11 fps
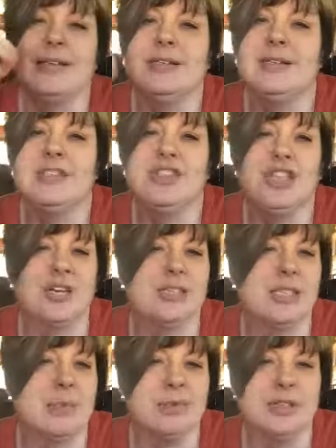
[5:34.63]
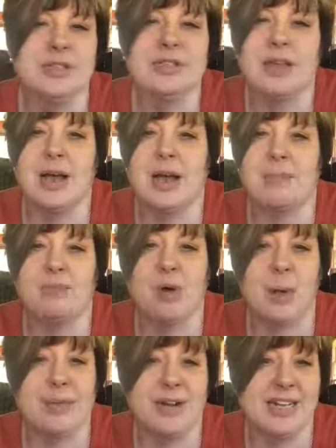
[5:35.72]
share similar um,
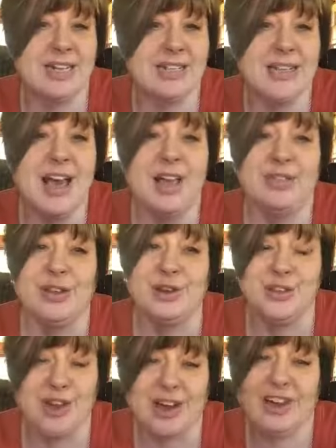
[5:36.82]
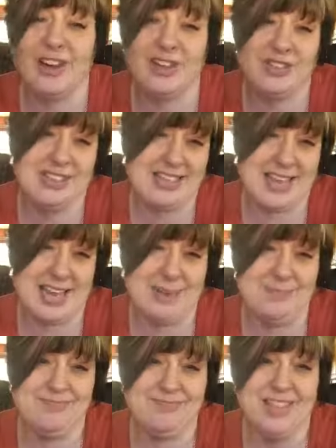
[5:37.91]
properties, they're not at all the
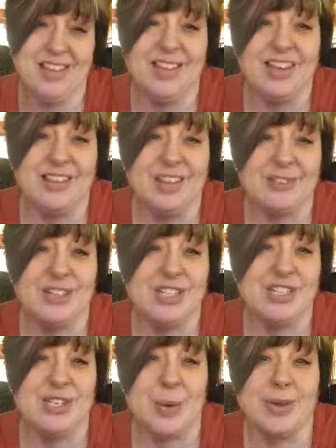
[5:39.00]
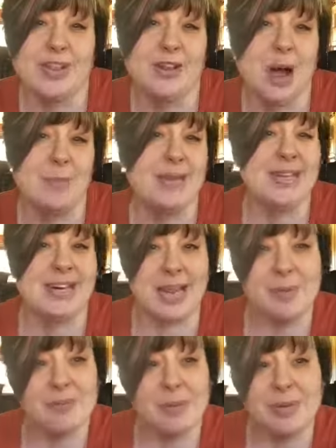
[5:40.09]
same. Therefore, just knowing the common name
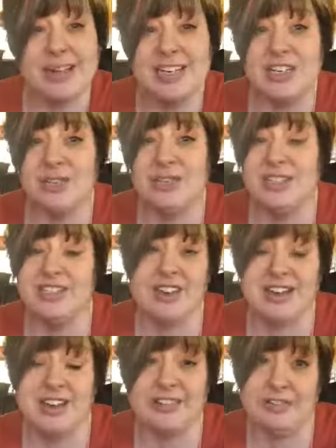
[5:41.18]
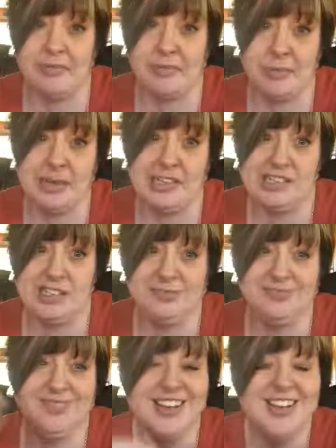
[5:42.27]
of a plant is usually not enough information.
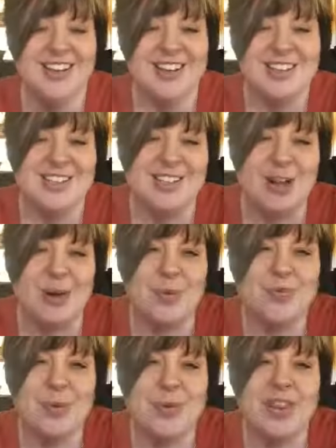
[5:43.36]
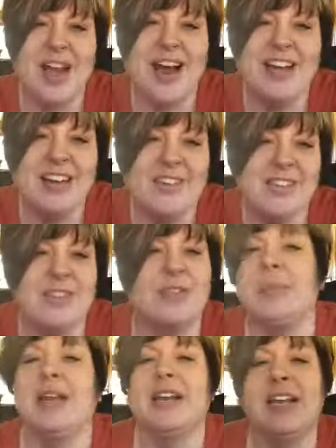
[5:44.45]
So, with high levels of the
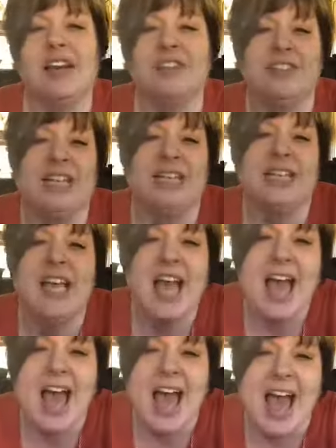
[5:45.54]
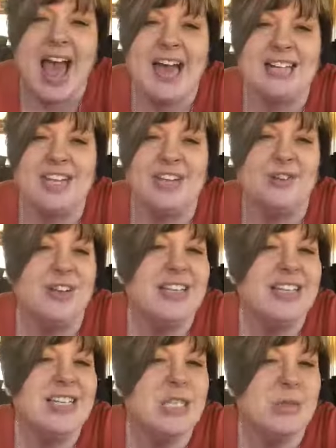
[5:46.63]
beta carotene and a uniquely
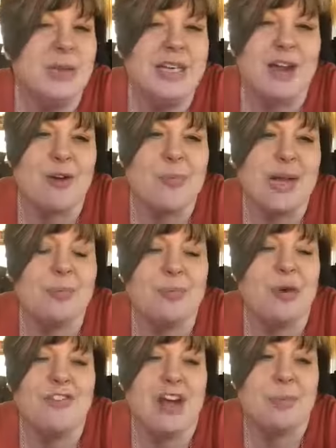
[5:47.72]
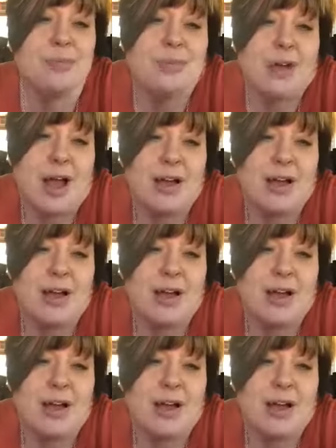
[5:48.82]
sweet aromatic profile, uh,